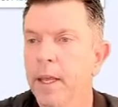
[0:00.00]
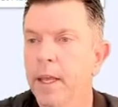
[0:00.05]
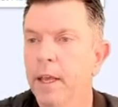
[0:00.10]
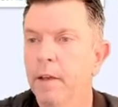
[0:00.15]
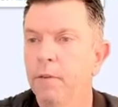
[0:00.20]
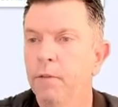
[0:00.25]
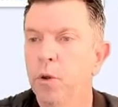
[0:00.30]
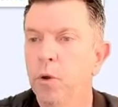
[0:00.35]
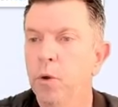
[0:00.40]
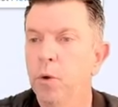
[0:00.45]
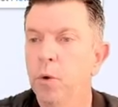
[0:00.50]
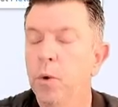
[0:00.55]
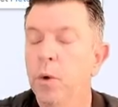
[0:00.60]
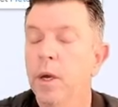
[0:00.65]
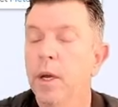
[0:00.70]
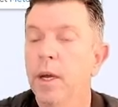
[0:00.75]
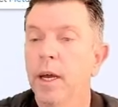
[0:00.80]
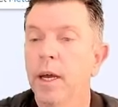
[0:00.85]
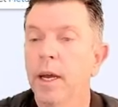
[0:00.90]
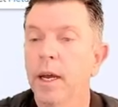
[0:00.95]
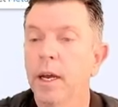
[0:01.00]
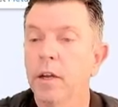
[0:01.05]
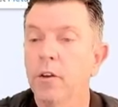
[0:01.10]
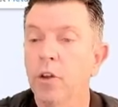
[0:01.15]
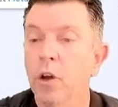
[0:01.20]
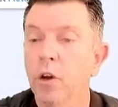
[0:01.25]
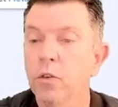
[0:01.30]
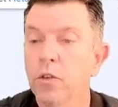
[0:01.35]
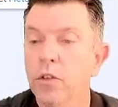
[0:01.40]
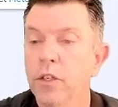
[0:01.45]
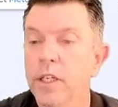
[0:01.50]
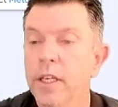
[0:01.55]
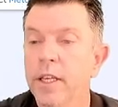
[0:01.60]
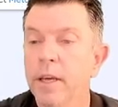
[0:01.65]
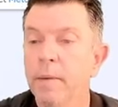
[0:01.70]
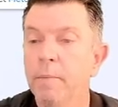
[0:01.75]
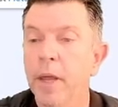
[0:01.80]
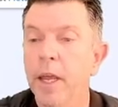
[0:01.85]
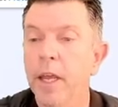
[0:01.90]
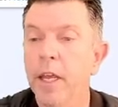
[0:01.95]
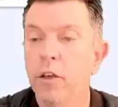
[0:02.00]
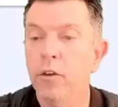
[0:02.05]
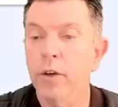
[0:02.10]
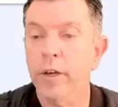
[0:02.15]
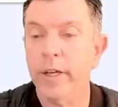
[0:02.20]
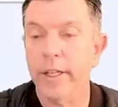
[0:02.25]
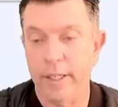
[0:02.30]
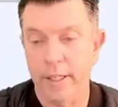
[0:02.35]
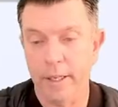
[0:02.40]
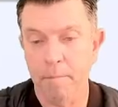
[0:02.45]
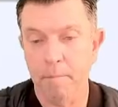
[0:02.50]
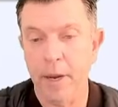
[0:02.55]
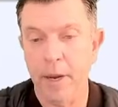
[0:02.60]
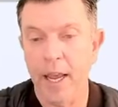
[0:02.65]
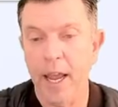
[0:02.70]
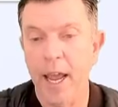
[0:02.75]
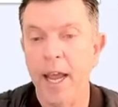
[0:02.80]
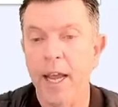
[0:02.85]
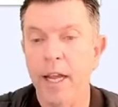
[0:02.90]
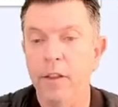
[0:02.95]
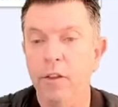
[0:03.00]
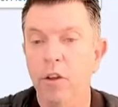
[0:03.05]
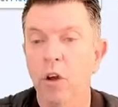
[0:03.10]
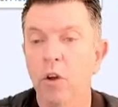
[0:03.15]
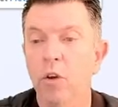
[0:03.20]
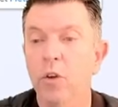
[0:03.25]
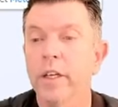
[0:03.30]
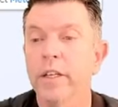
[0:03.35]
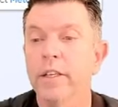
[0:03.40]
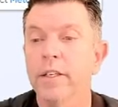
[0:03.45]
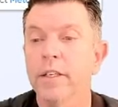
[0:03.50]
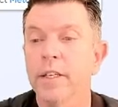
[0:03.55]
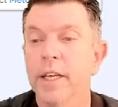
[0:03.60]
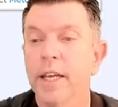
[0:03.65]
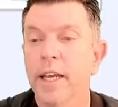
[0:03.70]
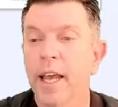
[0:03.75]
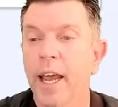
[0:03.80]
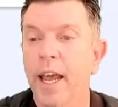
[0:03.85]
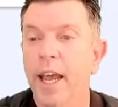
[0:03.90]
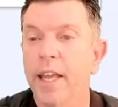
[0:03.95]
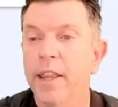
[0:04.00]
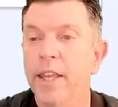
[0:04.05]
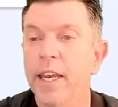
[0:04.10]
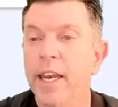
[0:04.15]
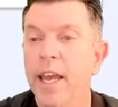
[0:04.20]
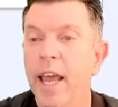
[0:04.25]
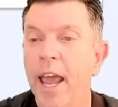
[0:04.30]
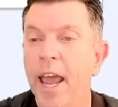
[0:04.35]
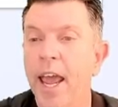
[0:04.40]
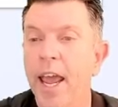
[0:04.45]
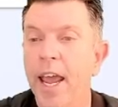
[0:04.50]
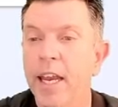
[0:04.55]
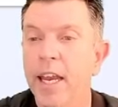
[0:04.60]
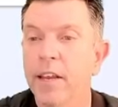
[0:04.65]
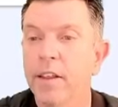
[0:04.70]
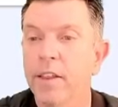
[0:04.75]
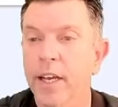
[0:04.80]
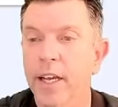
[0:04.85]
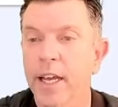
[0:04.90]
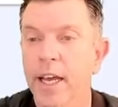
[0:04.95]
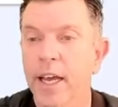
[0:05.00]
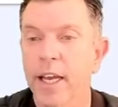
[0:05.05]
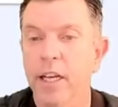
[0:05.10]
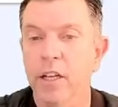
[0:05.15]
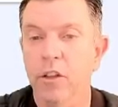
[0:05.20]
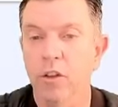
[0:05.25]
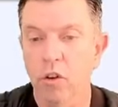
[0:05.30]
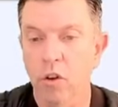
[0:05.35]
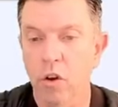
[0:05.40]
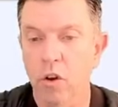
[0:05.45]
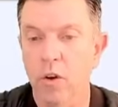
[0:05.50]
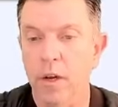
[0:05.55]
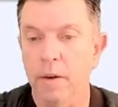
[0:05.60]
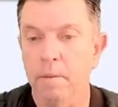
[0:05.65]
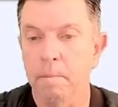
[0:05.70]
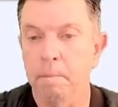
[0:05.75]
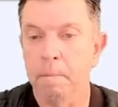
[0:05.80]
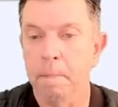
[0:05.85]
If you don't see them there, you can simply add tokens and then add the Cake token.